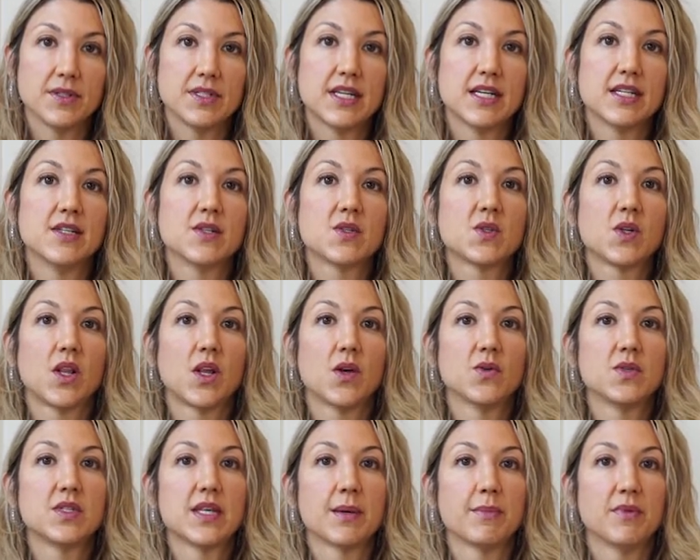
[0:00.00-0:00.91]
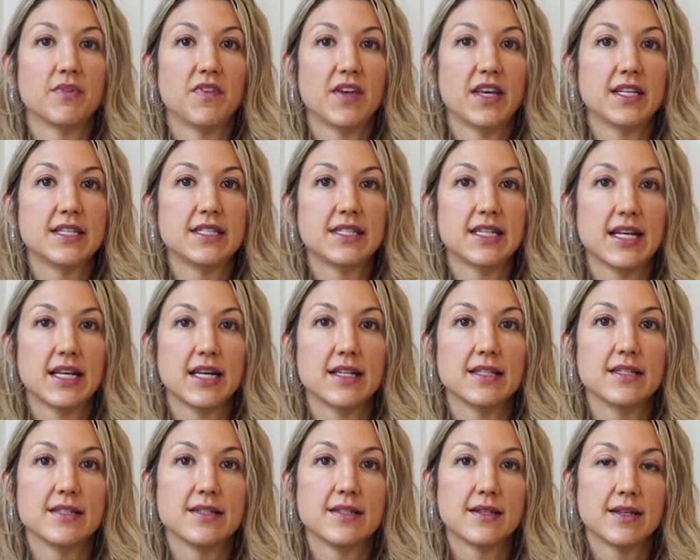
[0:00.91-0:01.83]
to disclose some of his
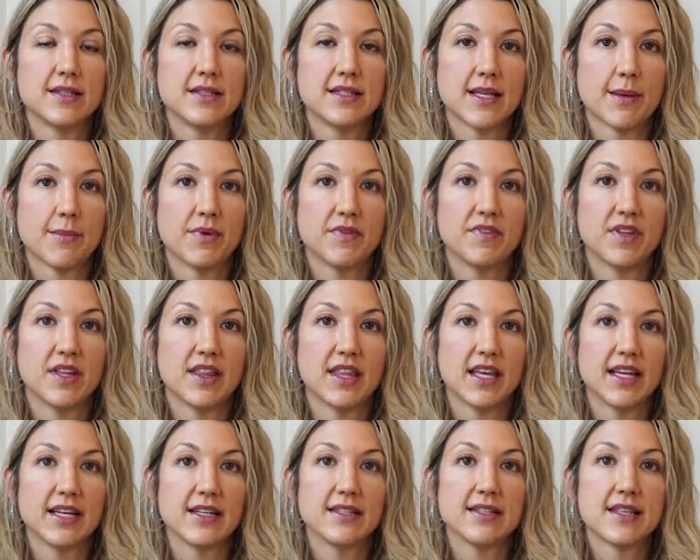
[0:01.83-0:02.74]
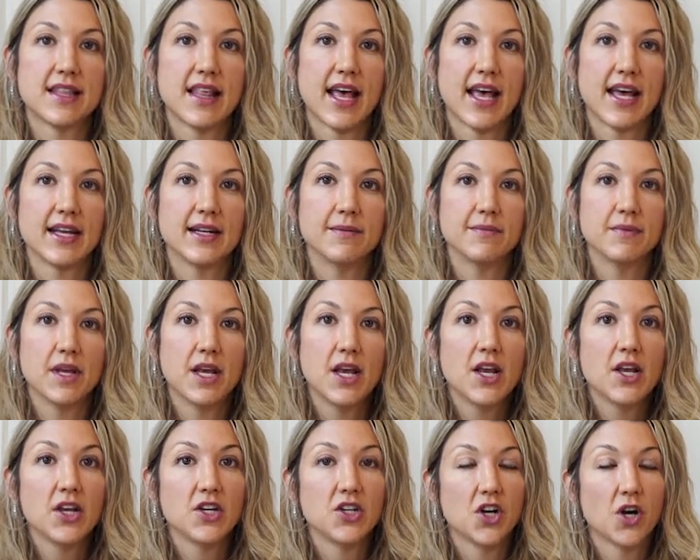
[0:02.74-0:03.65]
needs and some of the things that,
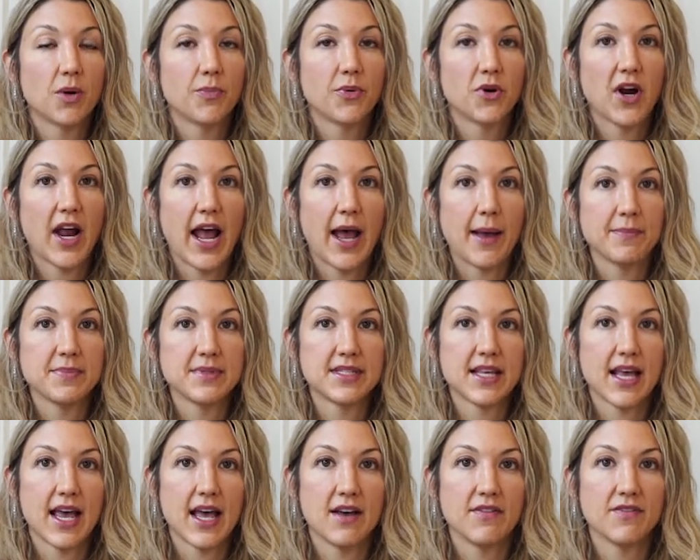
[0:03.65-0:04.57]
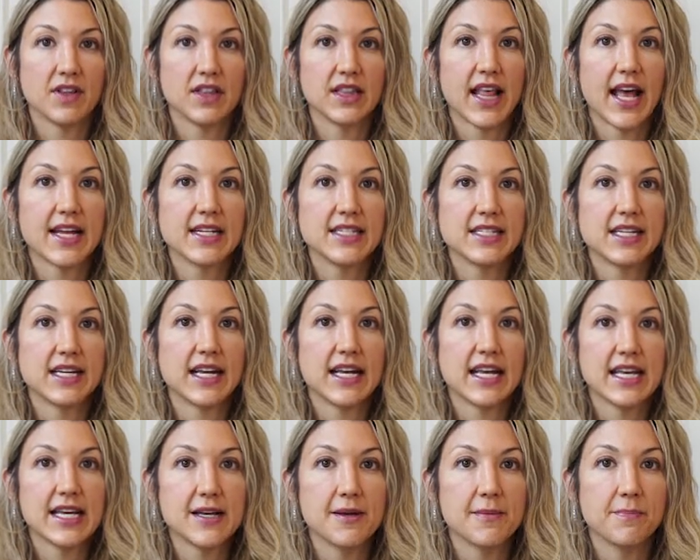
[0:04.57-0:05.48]
perhaps have led to
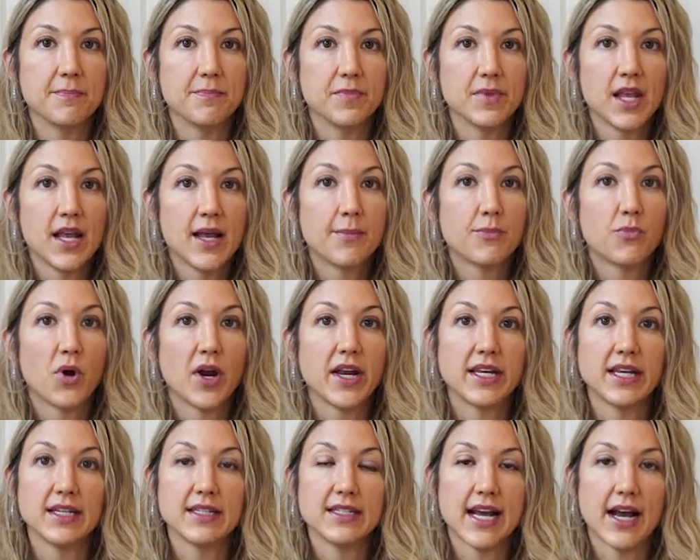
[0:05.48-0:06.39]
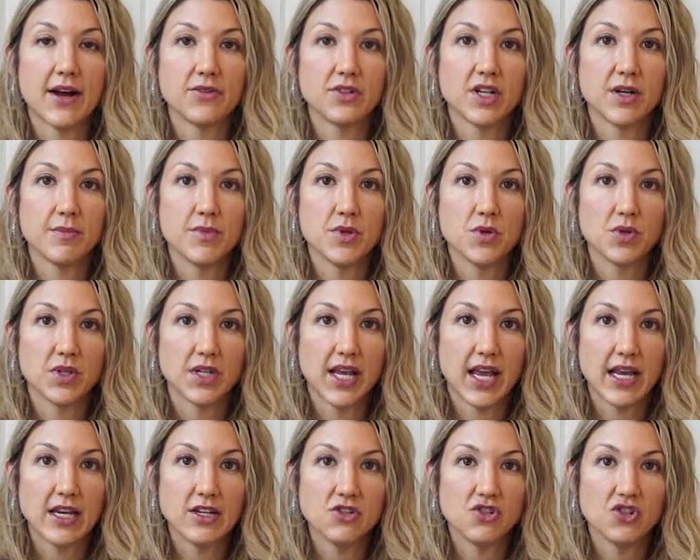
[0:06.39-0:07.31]
him breaking down
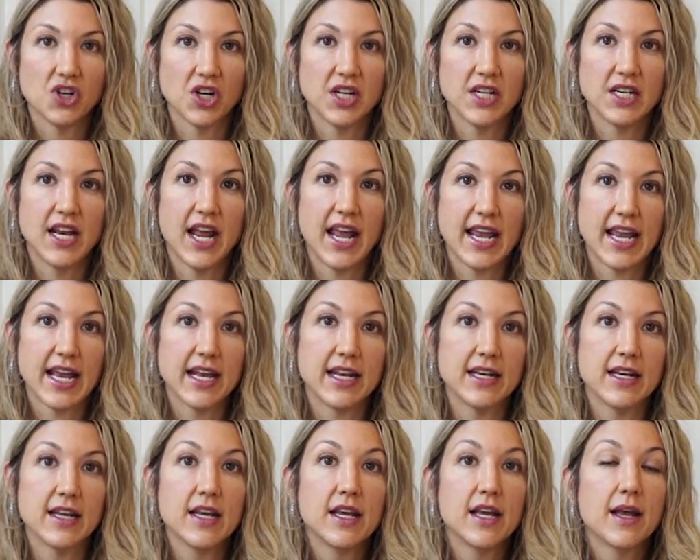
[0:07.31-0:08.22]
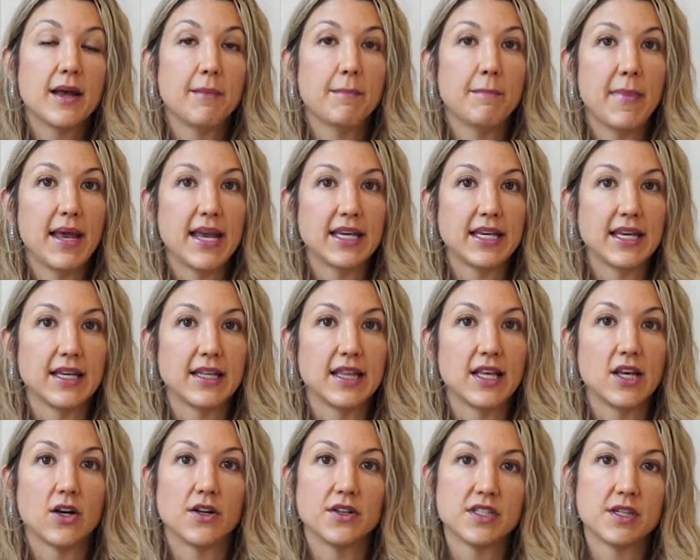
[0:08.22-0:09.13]
communication and making
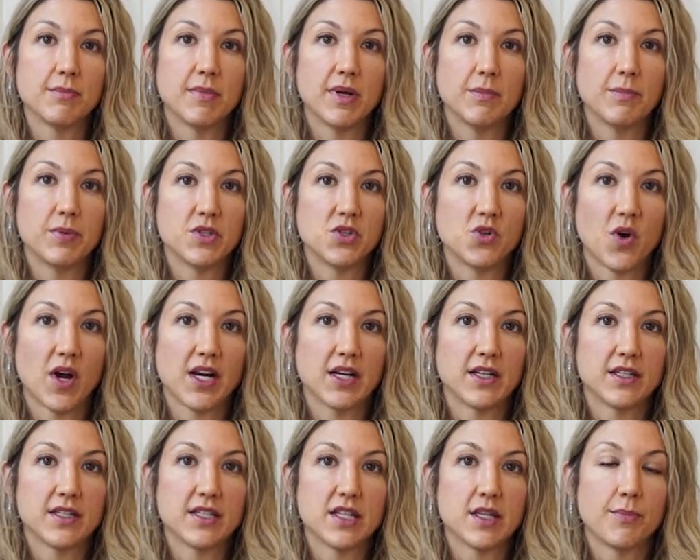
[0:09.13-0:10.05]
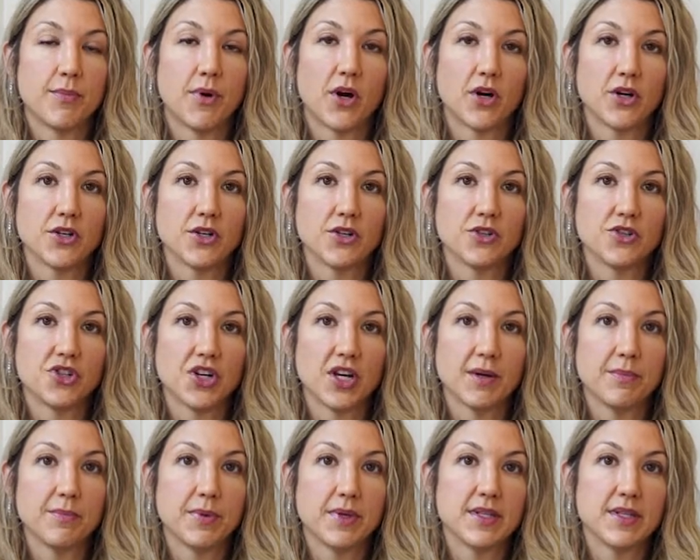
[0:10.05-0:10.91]
the ultimate betrayal to the partnership.